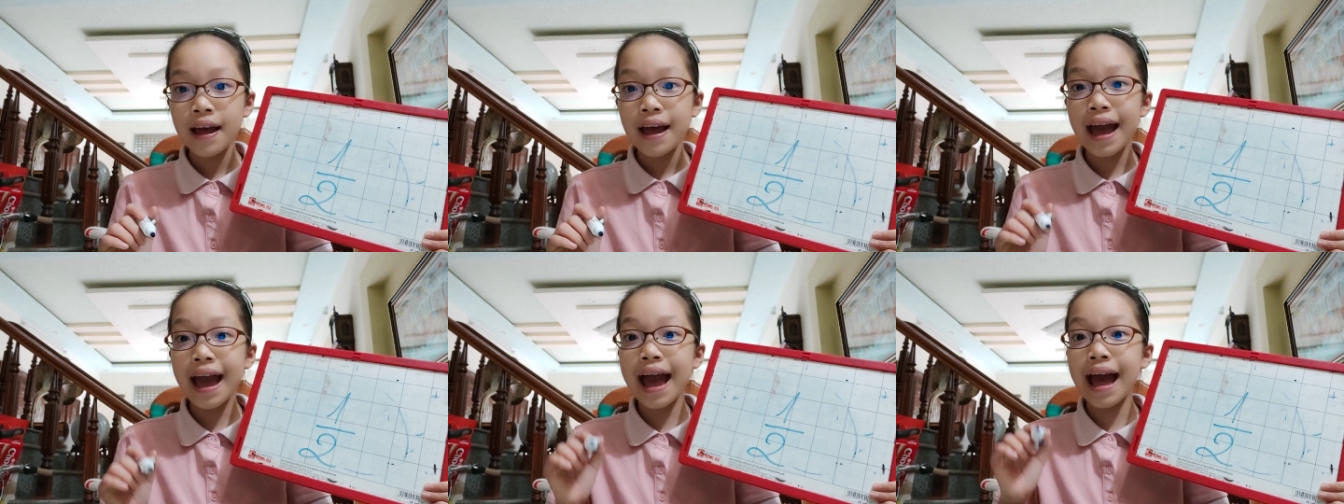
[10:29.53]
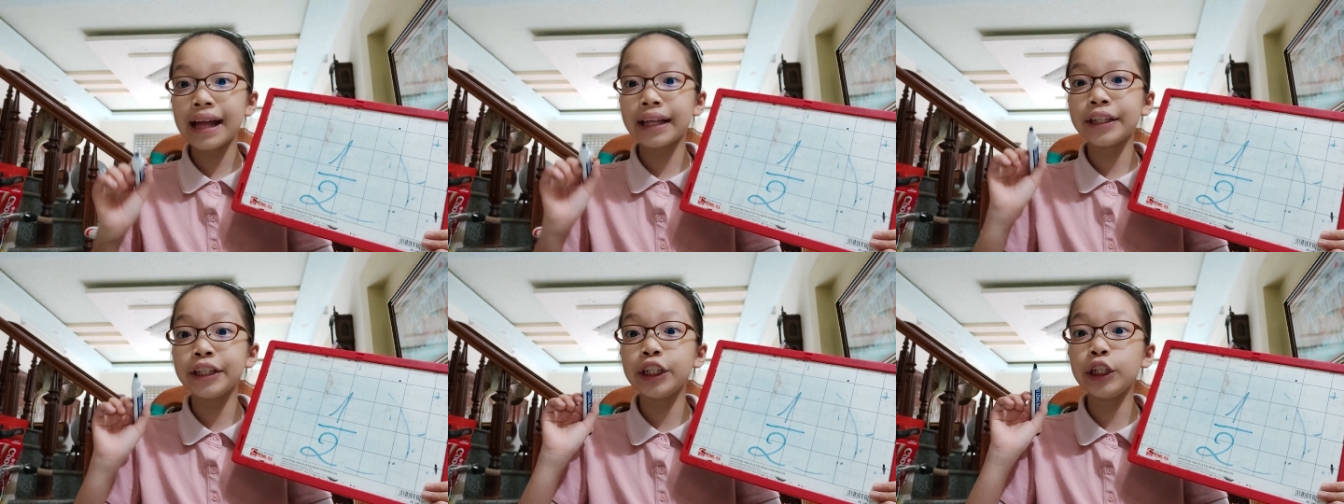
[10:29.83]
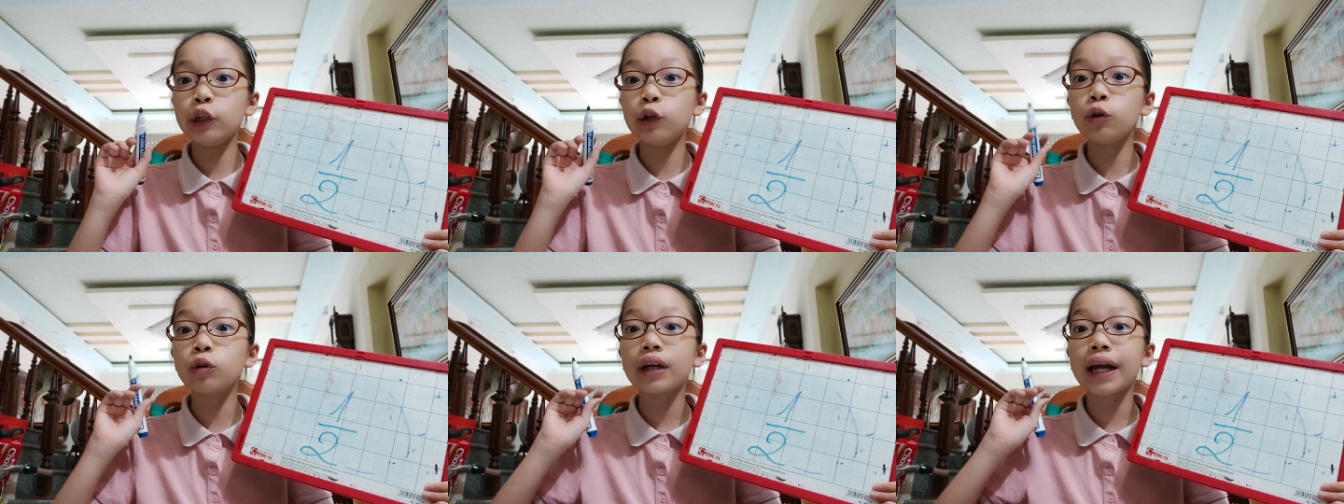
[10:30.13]
And
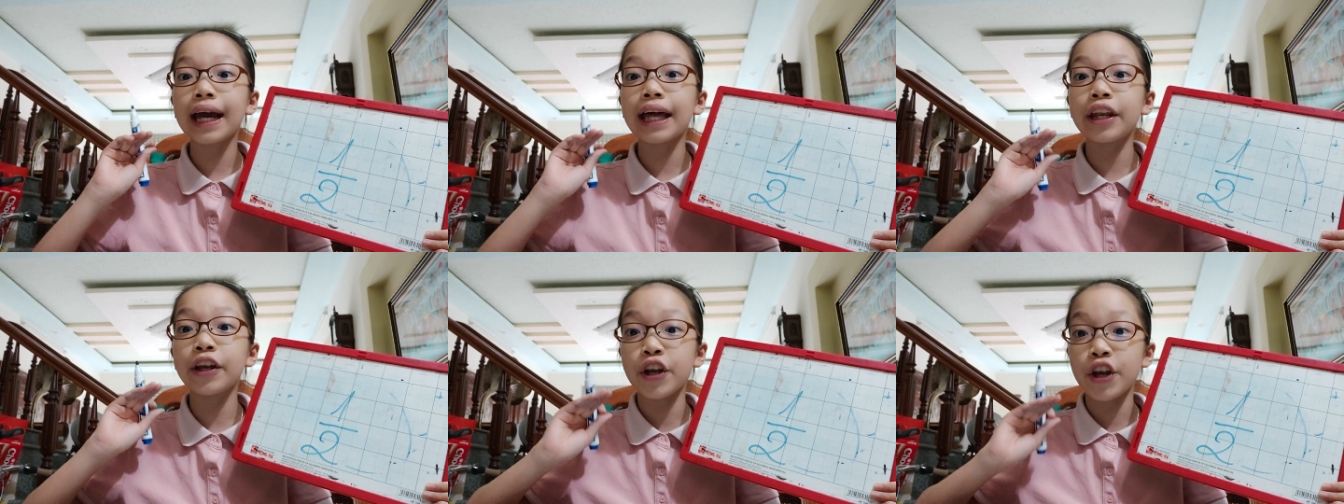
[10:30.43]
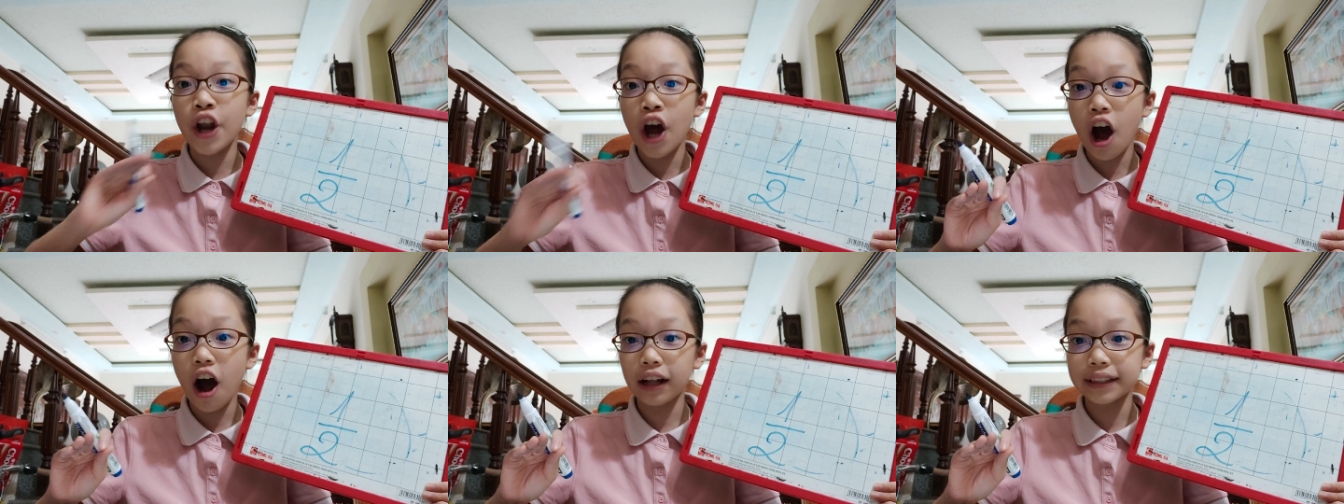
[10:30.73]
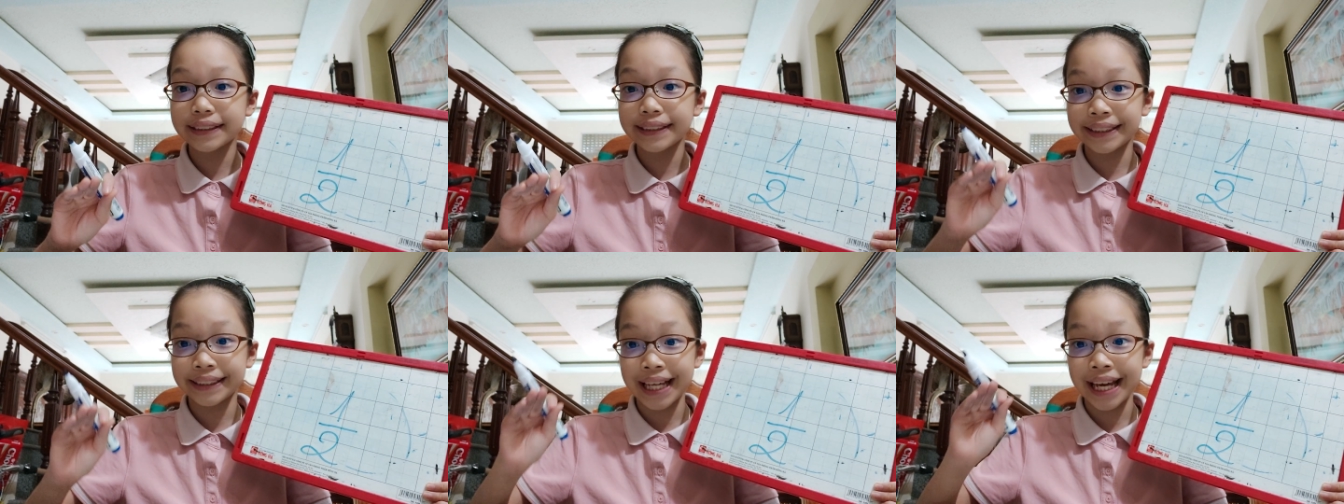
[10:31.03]
you
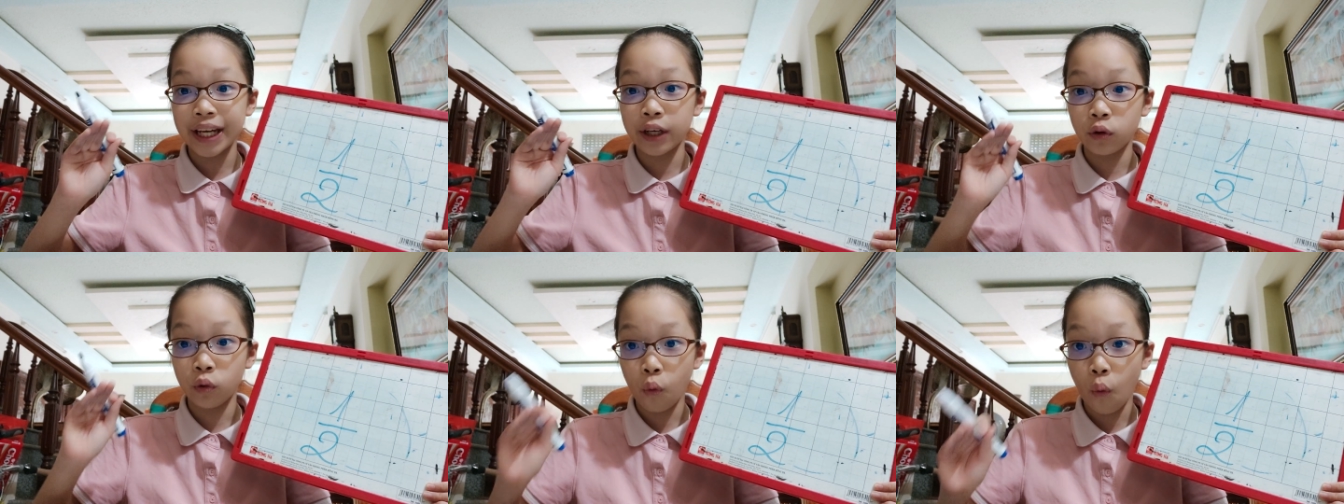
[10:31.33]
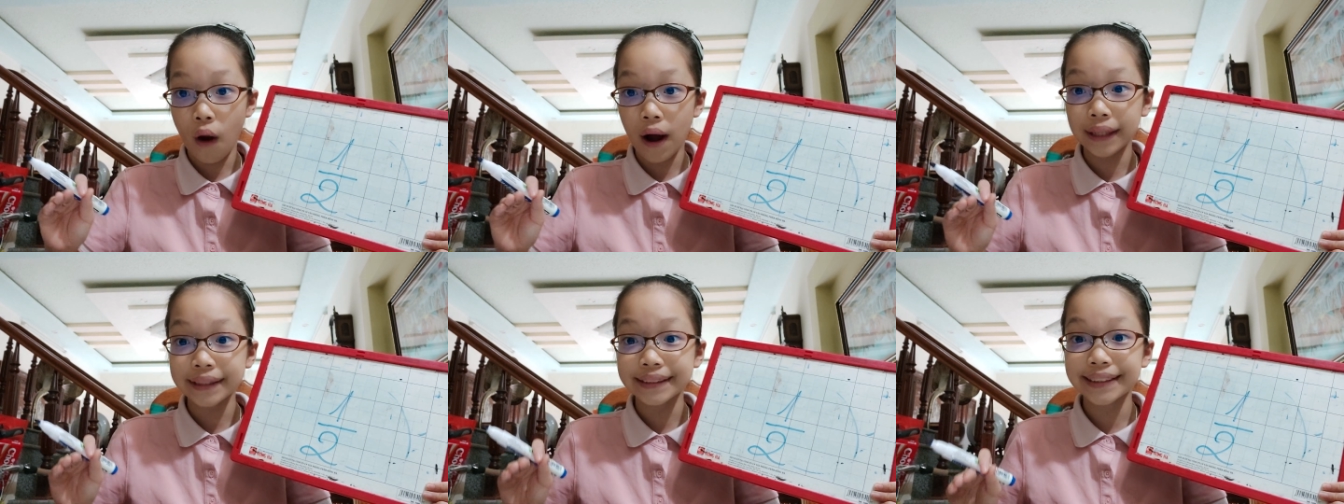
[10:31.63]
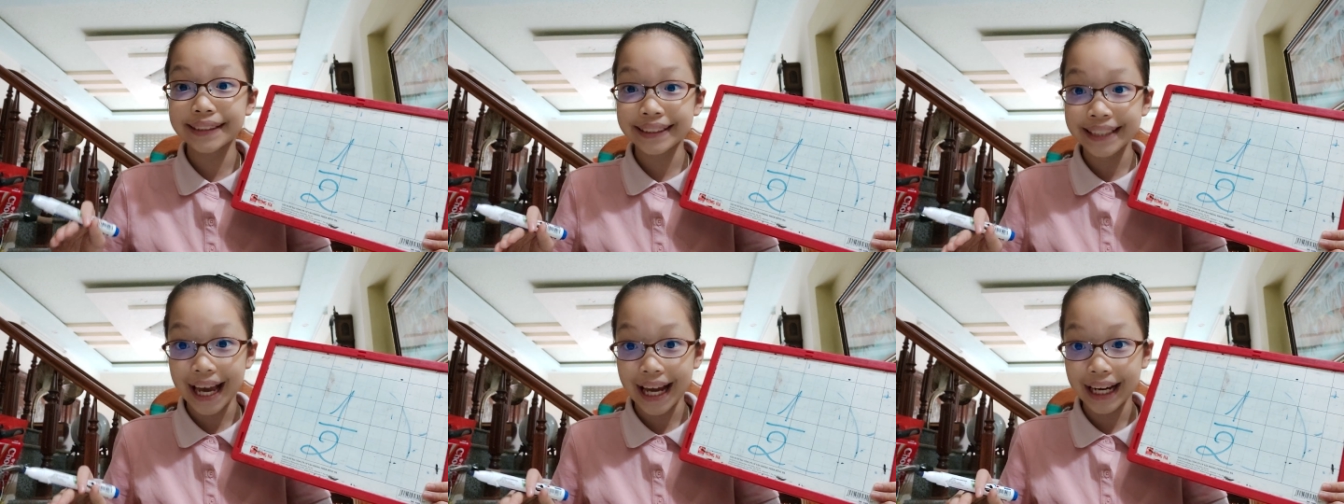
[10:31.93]
cannot say 1
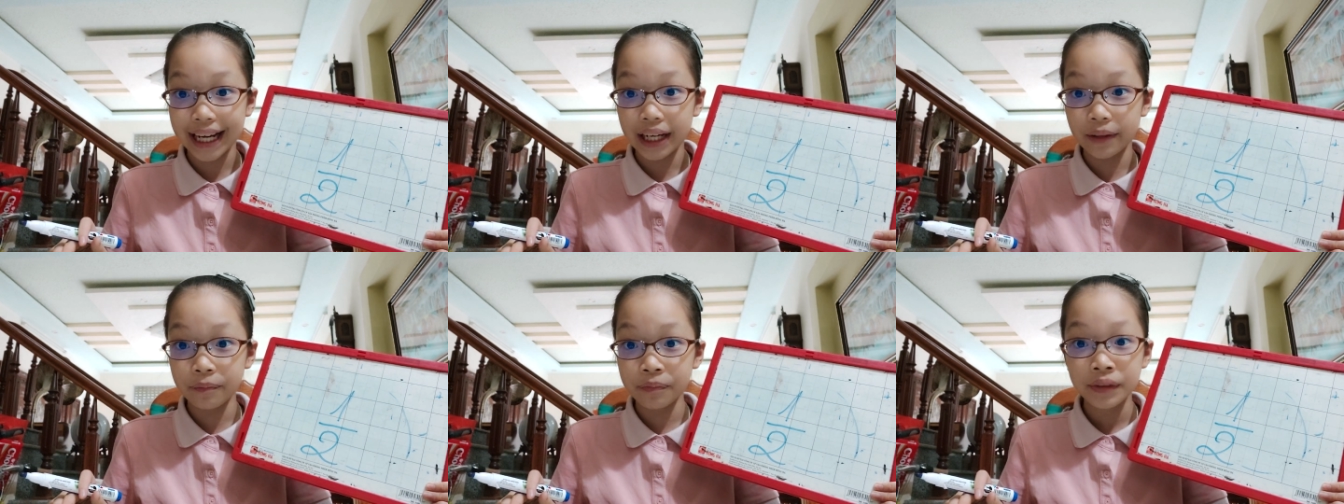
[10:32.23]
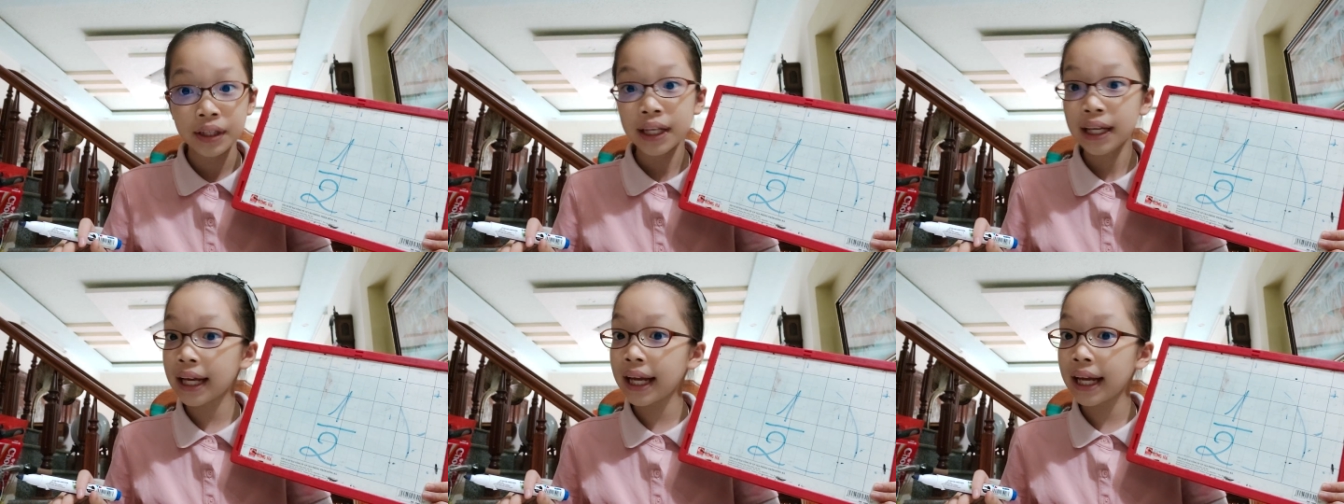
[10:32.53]
second.